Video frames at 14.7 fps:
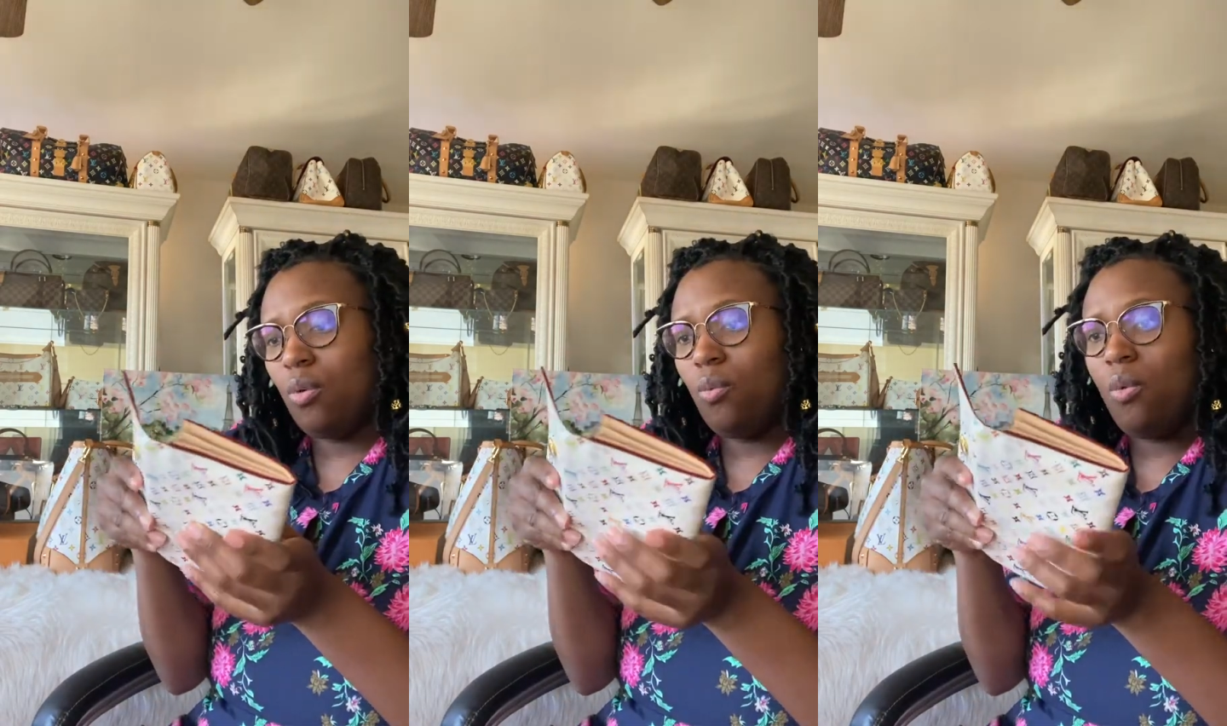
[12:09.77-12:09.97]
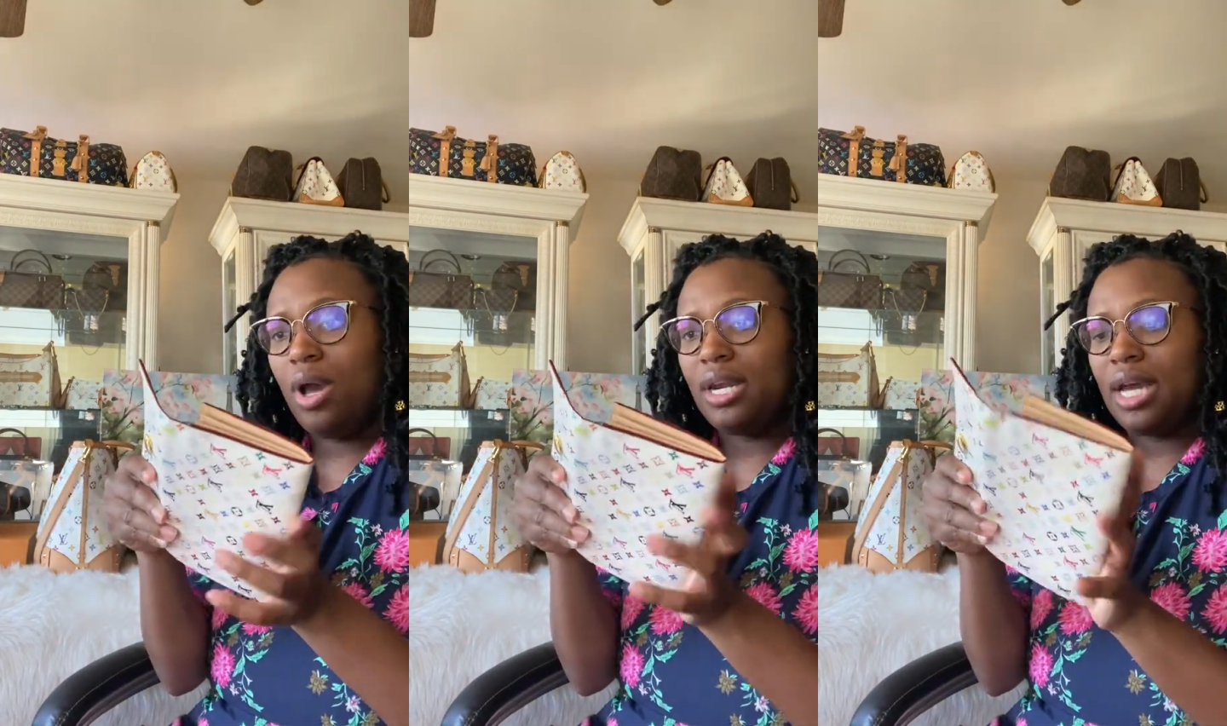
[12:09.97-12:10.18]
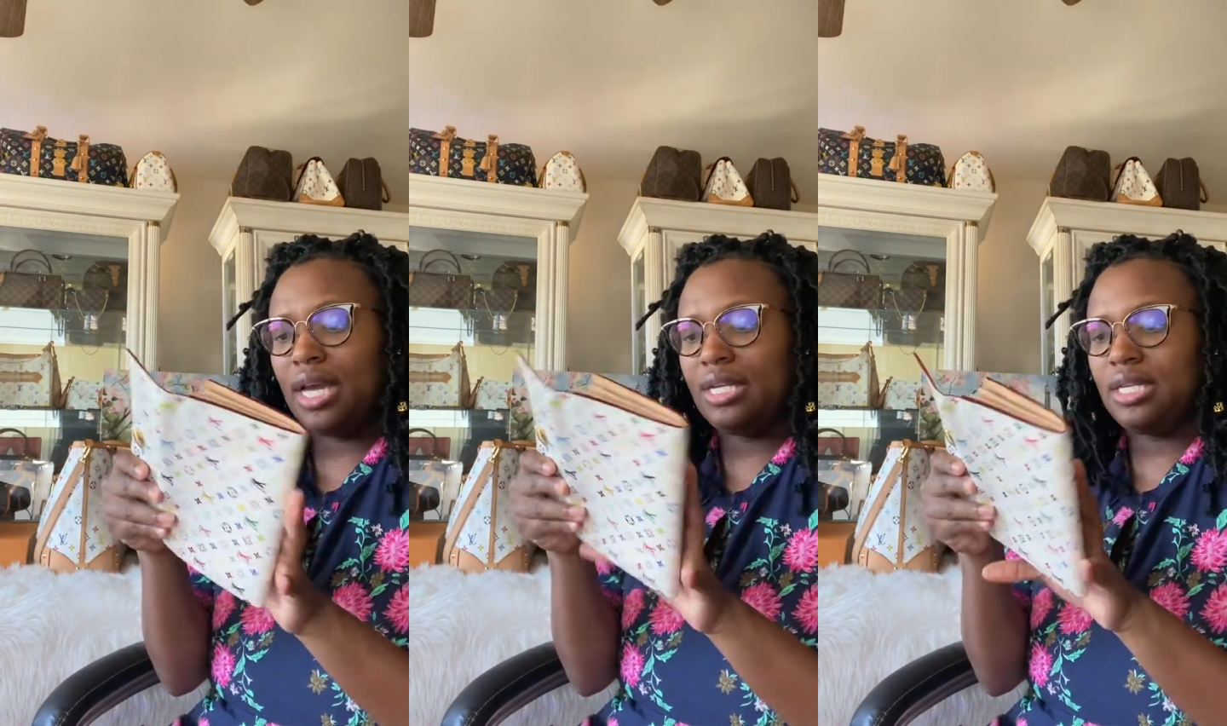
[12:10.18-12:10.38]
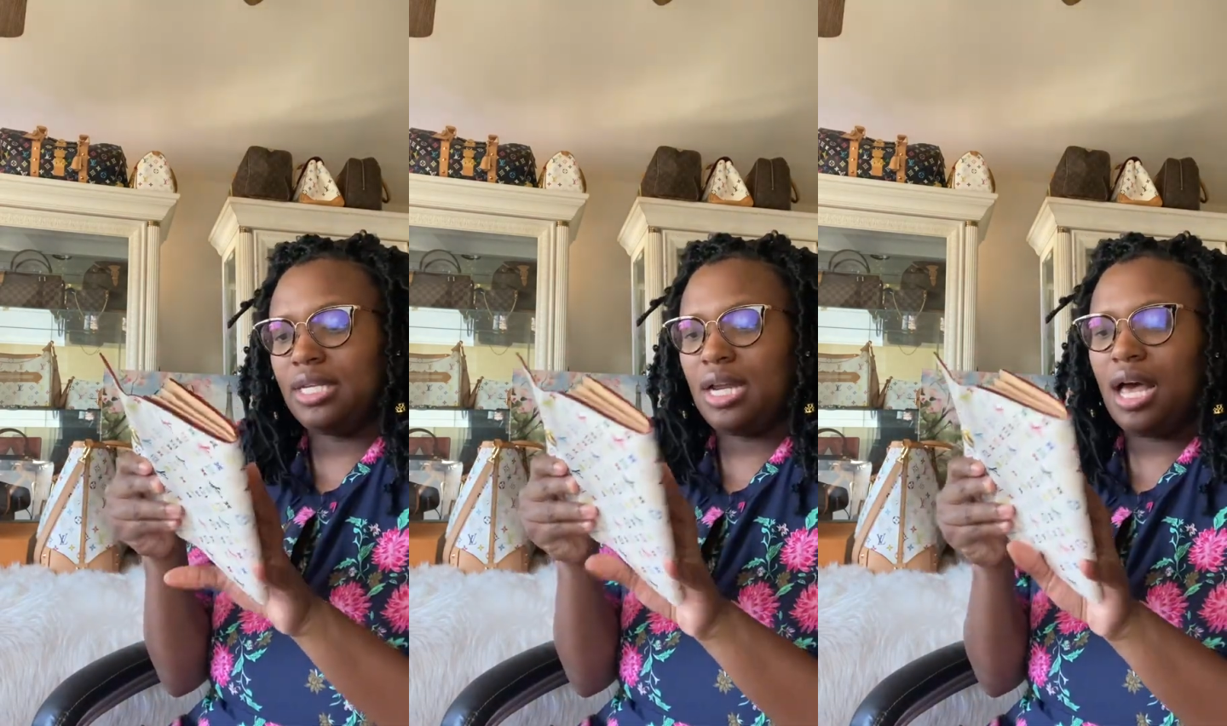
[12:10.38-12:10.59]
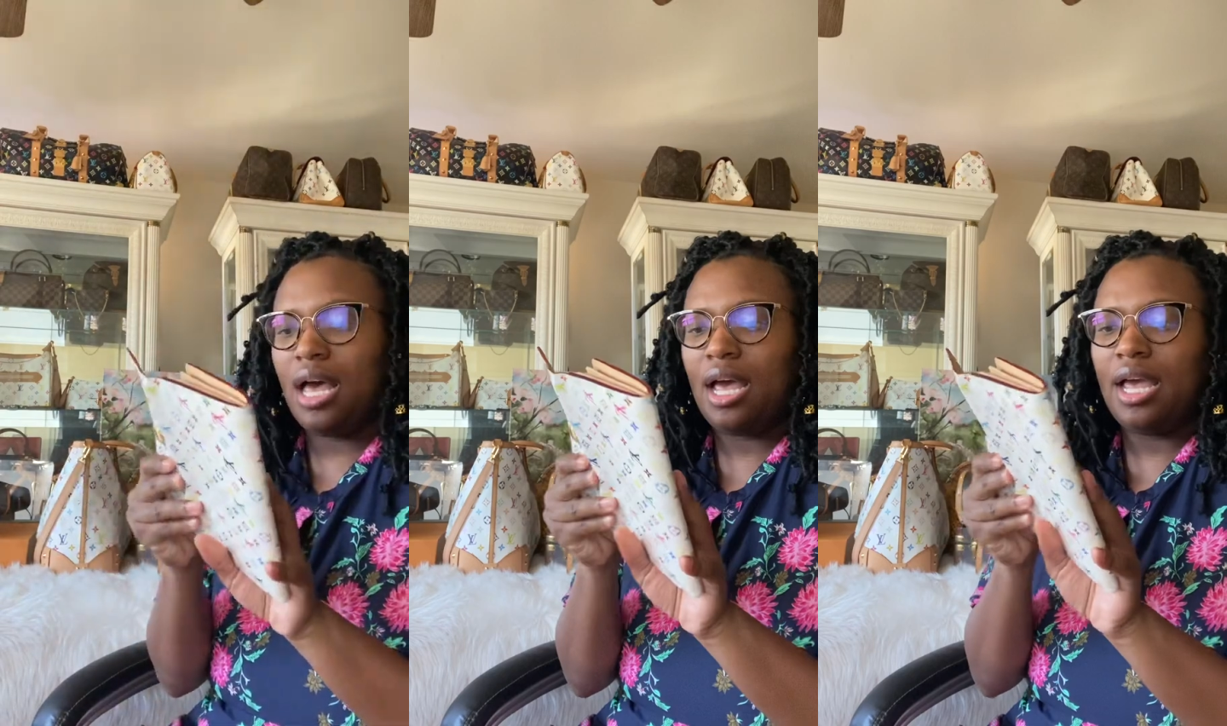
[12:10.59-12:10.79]

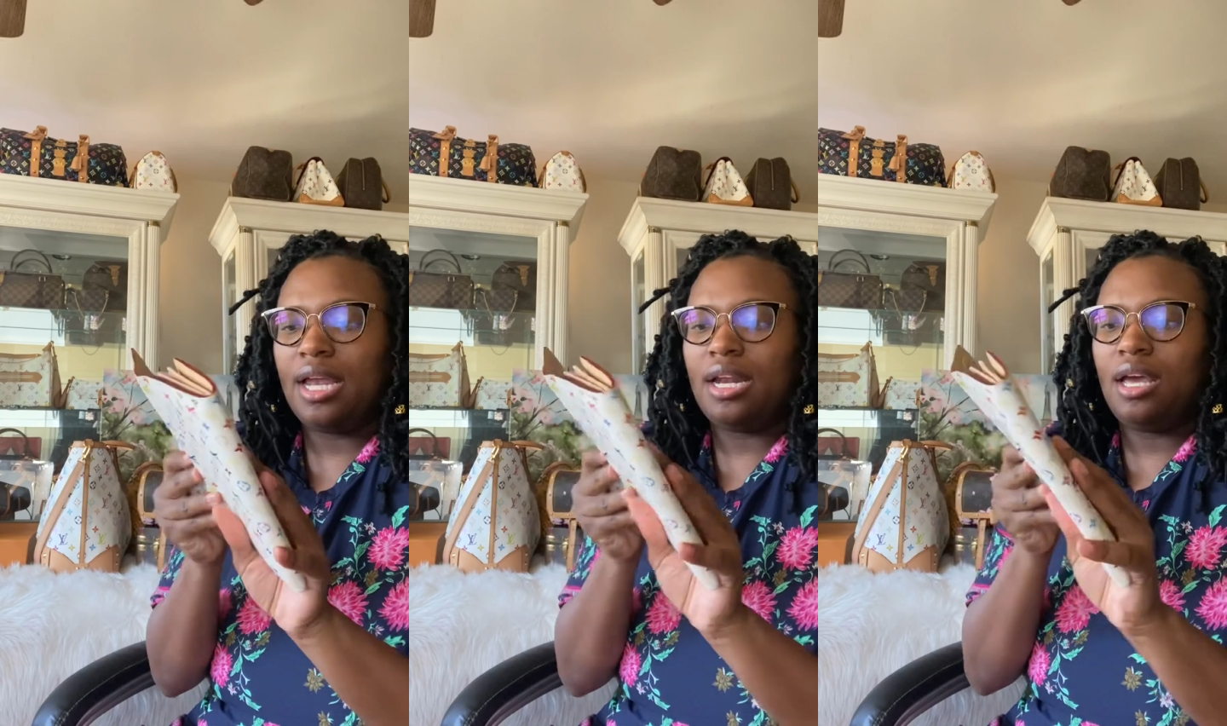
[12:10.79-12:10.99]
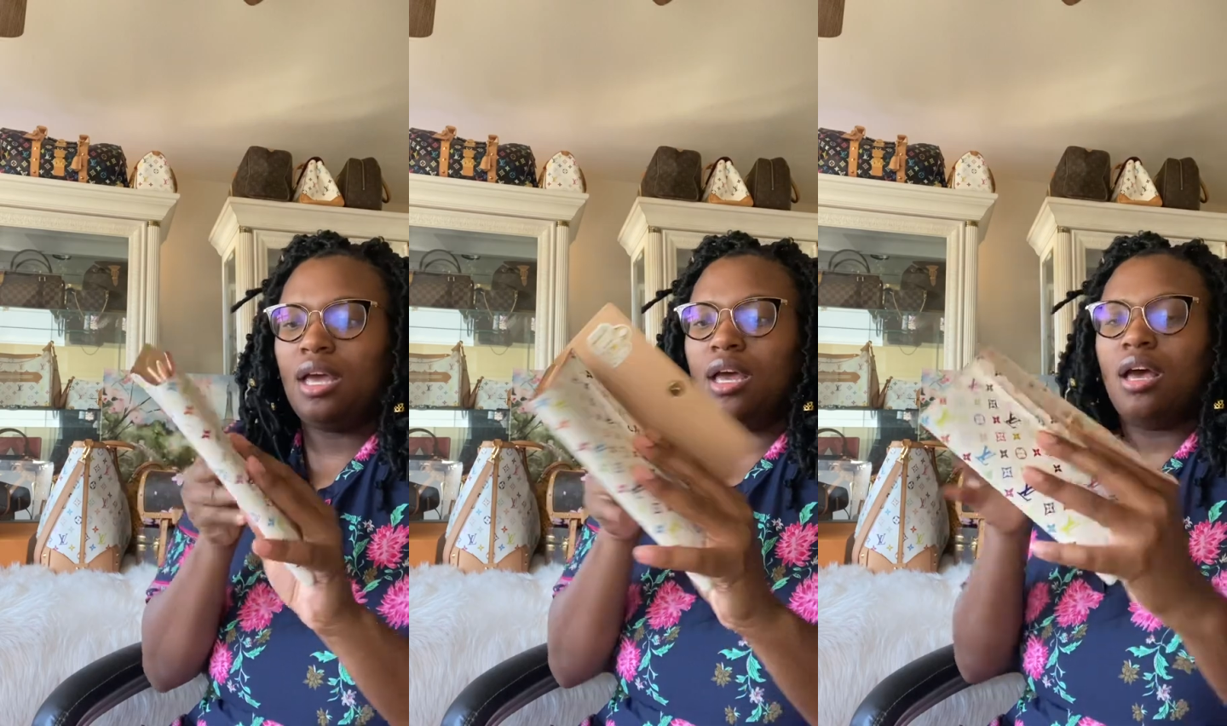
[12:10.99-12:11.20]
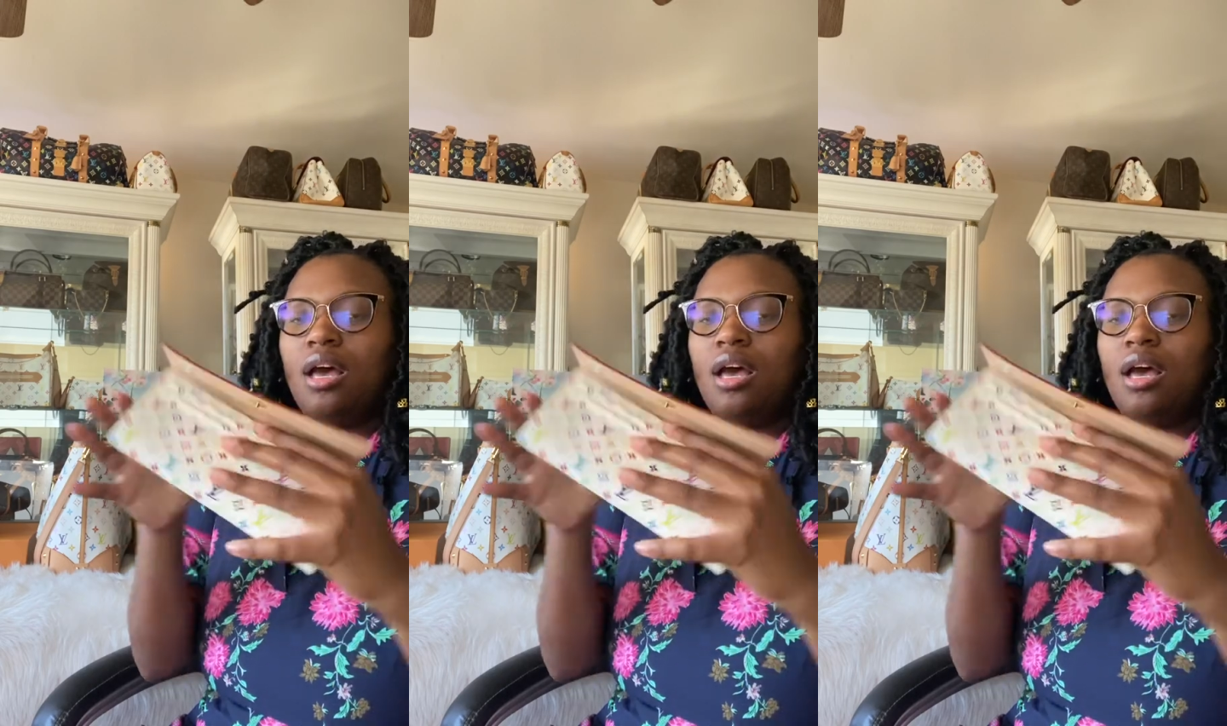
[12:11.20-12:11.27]
$1.99